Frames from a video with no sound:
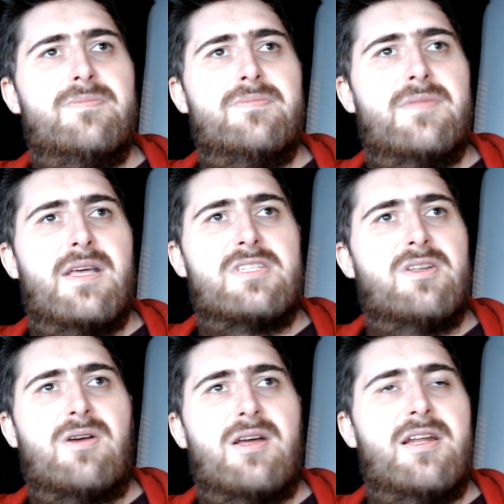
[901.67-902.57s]
that's
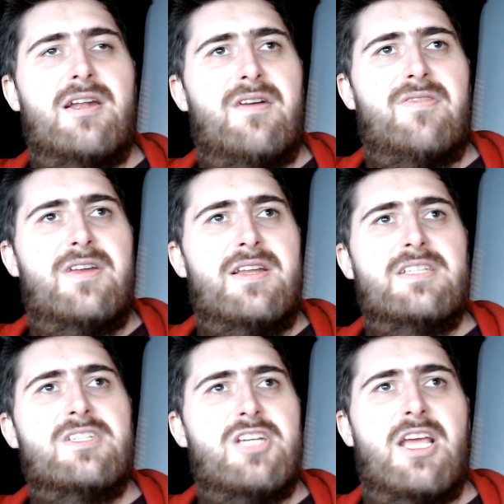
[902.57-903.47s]
not good enough, I need
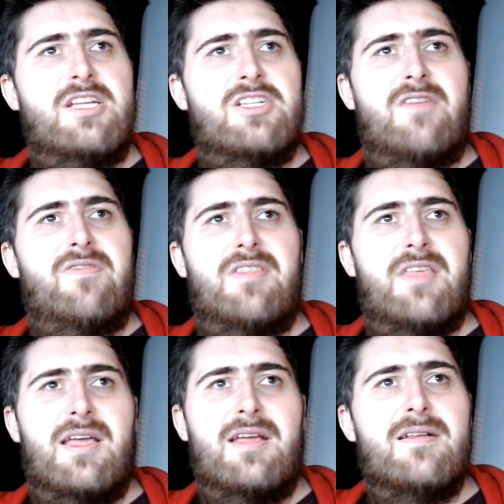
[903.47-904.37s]
to change
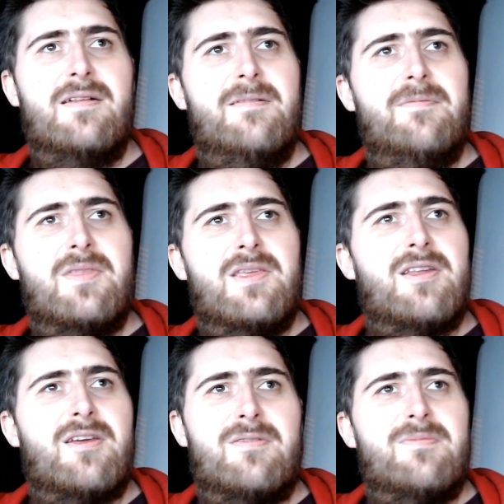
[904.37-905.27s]
everything,
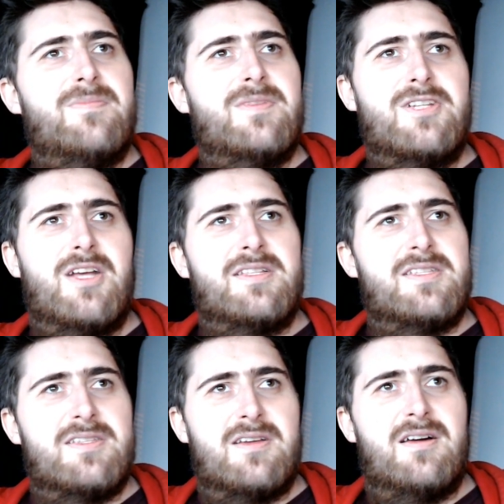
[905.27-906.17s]
the
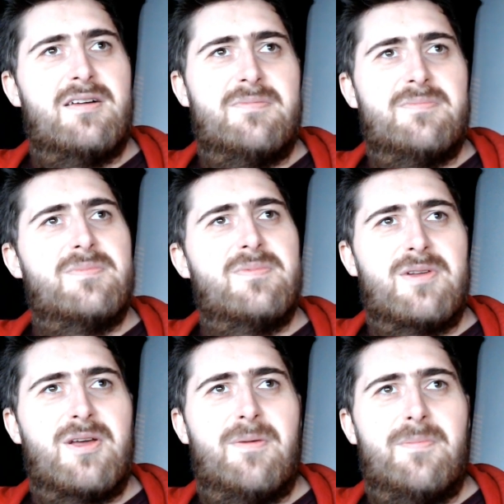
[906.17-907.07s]
chances are would
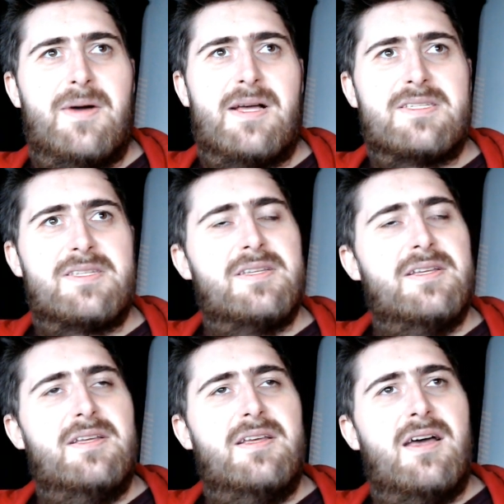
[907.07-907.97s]
have gone bust.
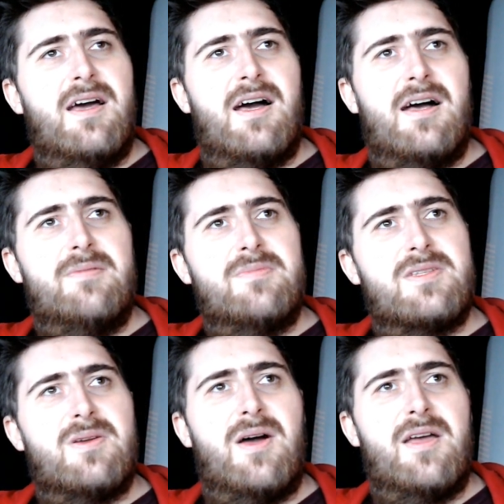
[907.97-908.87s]

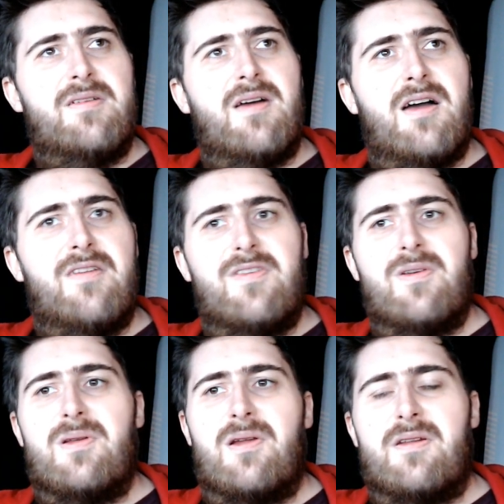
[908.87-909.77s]
So I
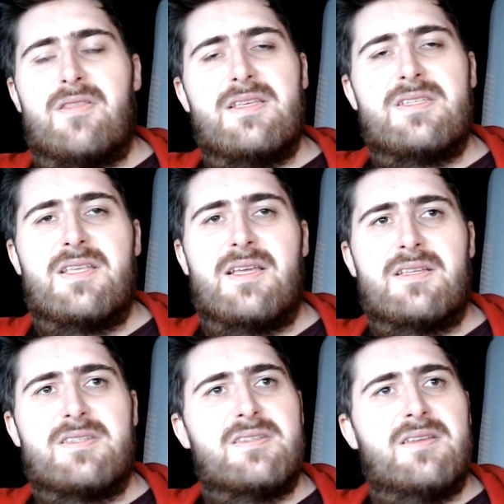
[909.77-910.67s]
view a lot of these
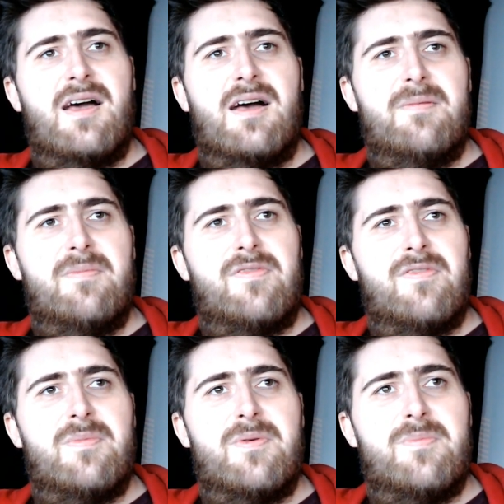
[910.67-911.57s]
things
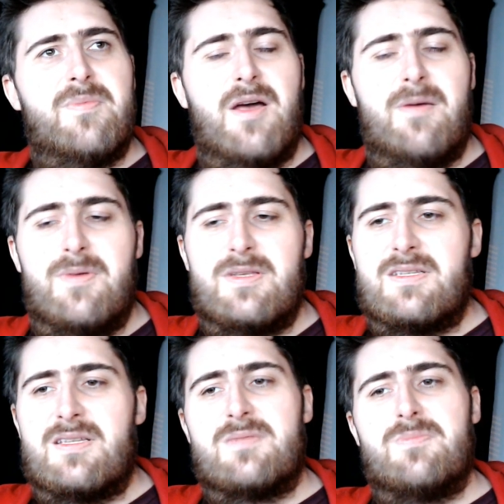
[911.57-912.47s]
from a
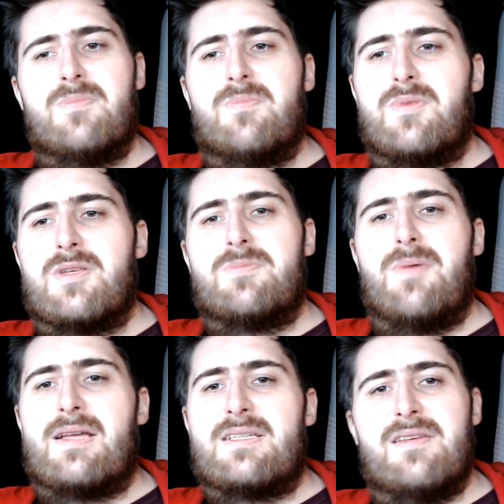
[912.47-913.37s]
business
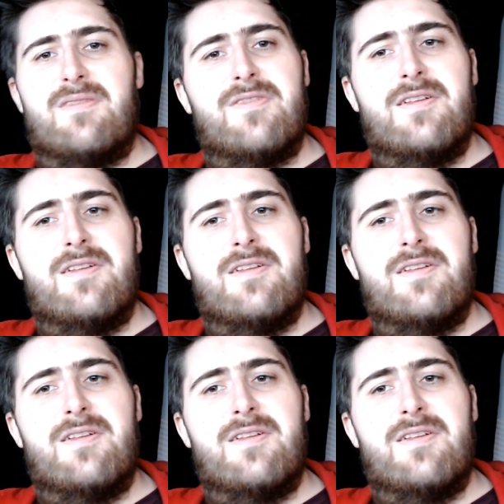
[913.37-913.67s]
perspective.